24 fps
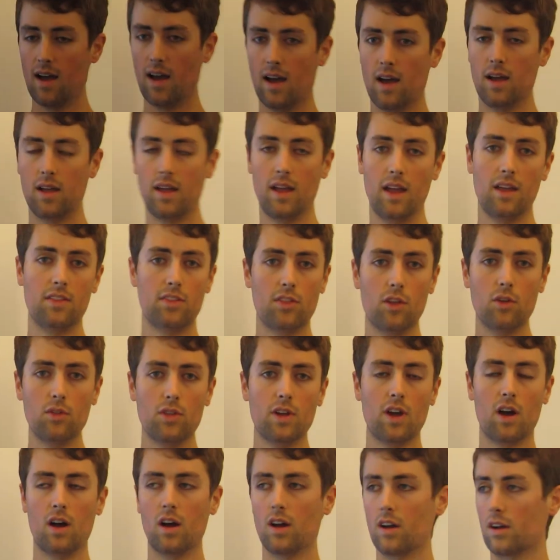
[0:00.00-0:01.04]
And though
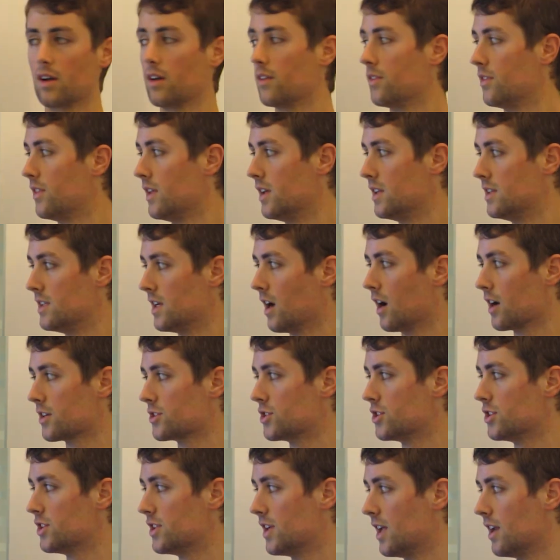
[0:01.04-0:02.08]
the
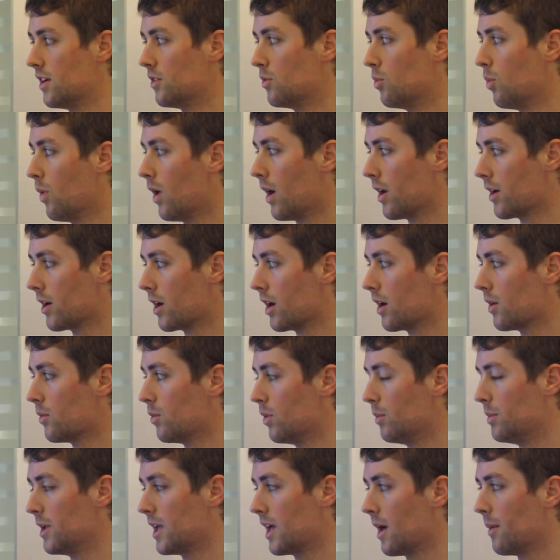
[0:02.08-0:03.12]
deoxygenated water
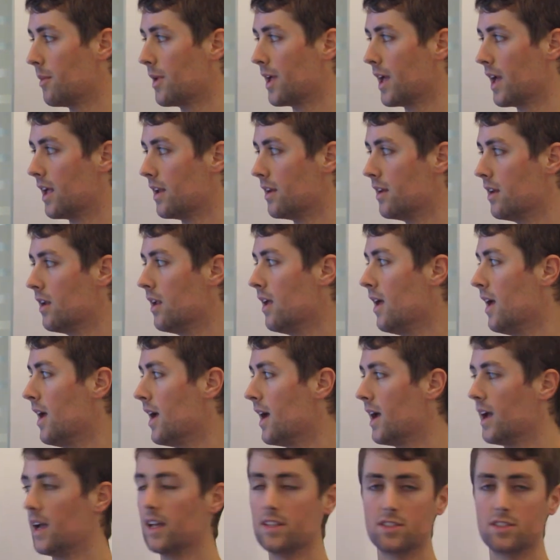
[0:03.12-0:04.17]
will be coming in,
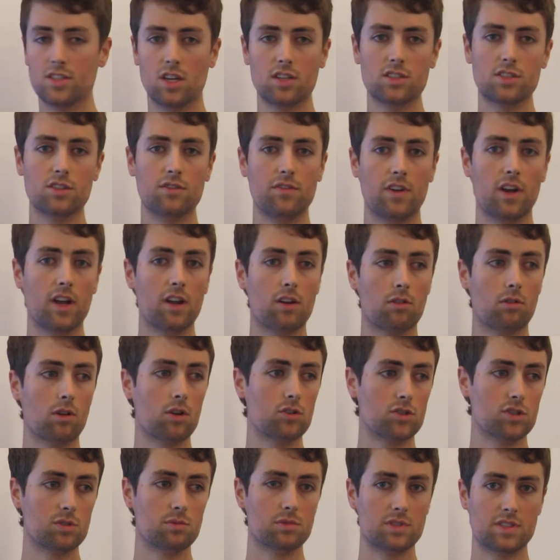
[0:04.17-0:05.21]
it's also very
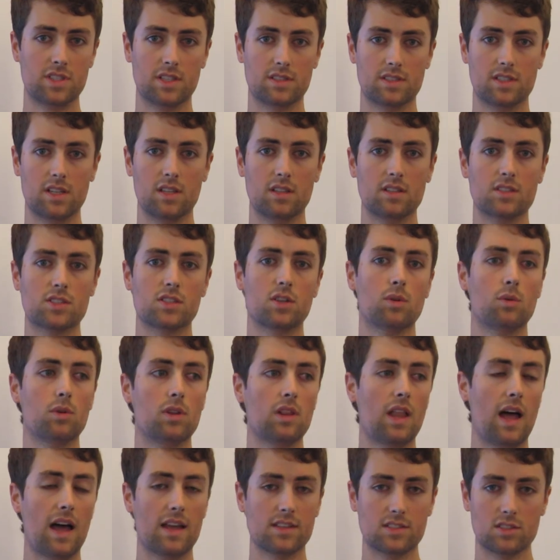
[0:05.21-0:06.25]
corrosion resistant, so it will
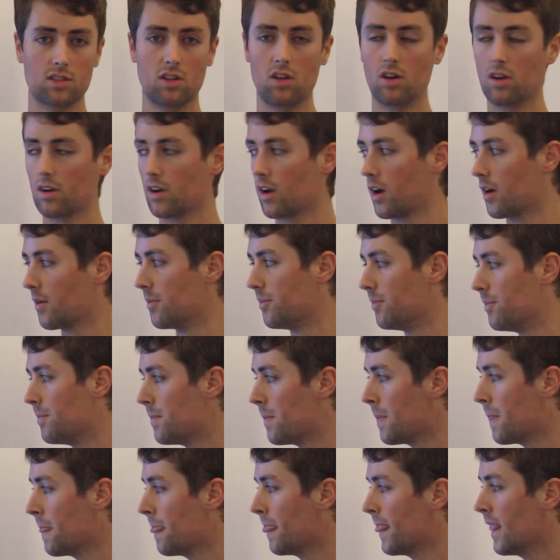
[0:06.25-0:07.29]
last longer.
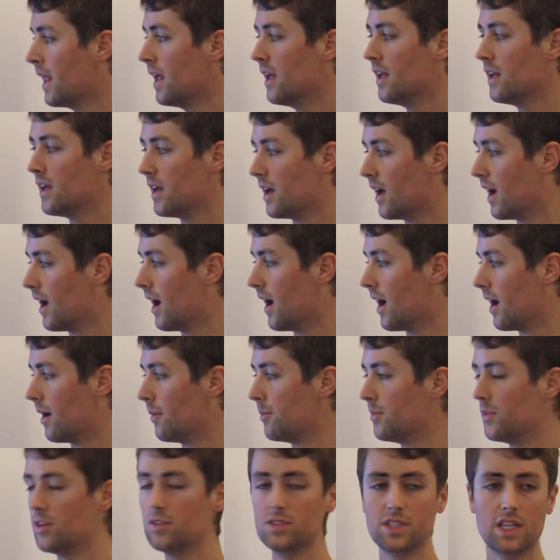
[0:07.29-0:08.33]

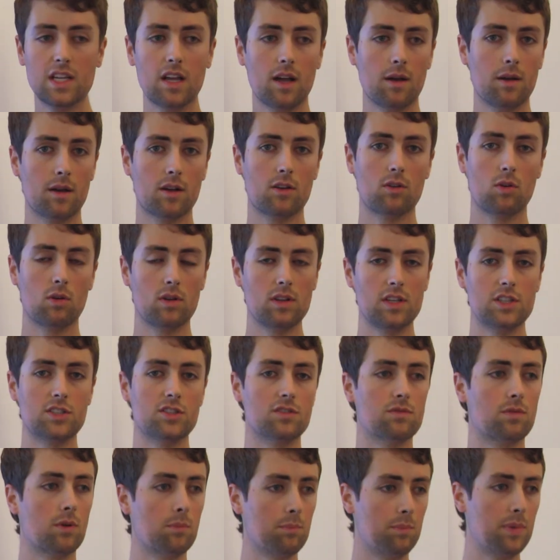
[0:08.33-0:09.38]
Using a
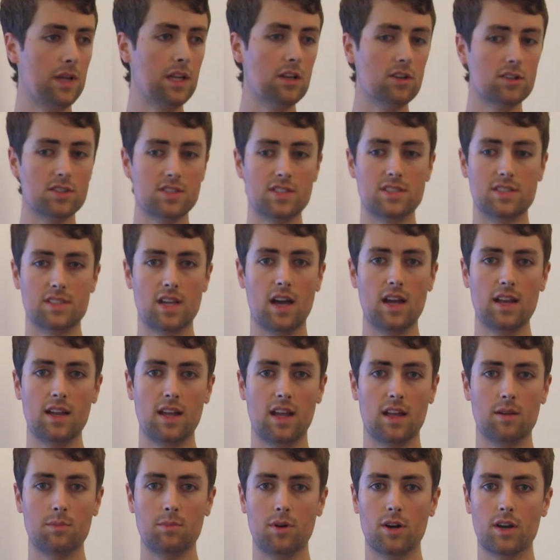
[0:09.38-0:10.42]
correlation from Peter's design
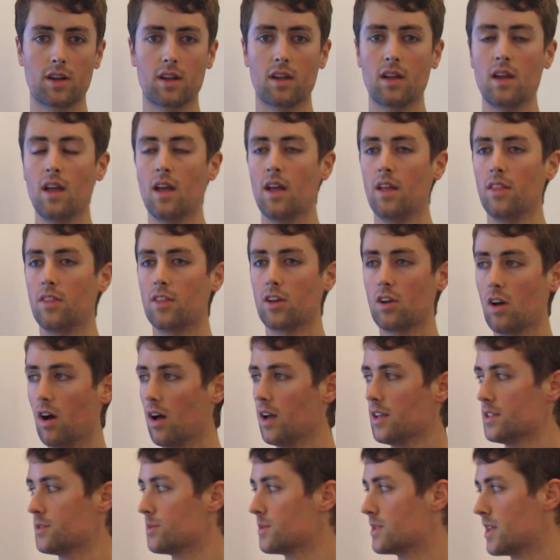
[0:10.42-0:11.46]
handbook, the
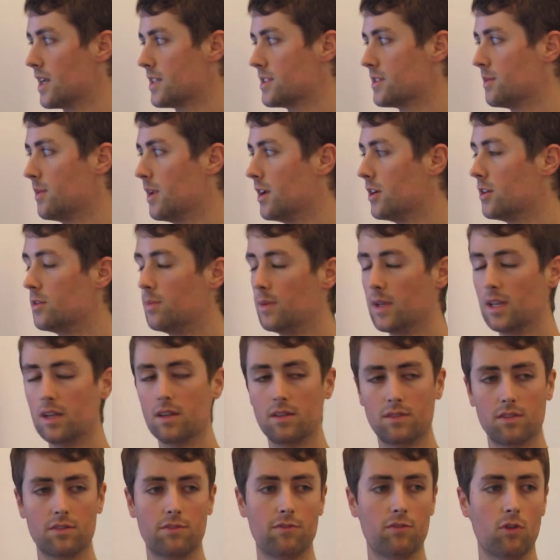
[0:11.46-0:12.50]
cost was estimated to be
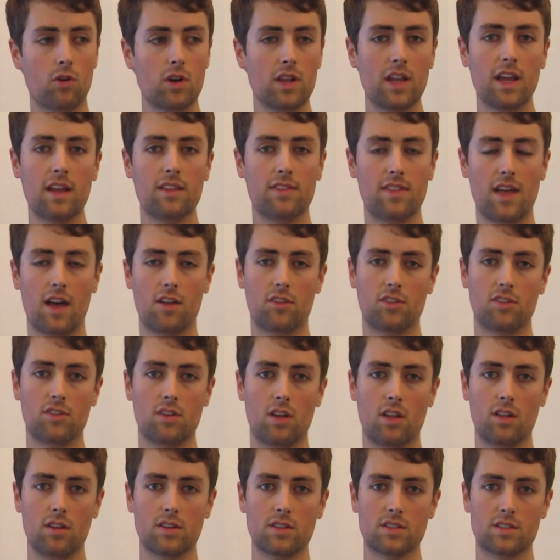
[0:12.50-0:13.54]
at
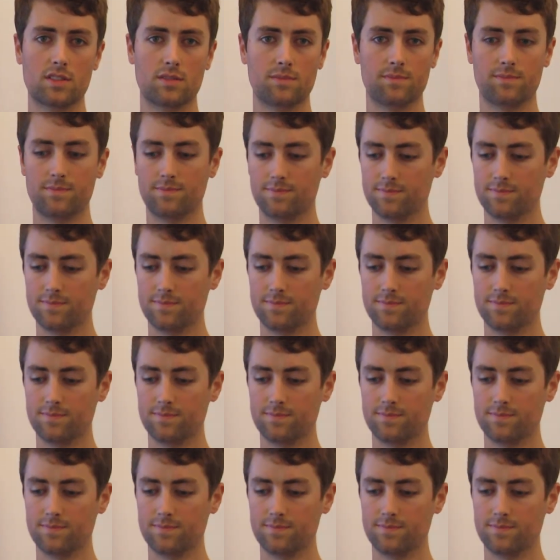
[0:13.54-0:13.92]
$48,000.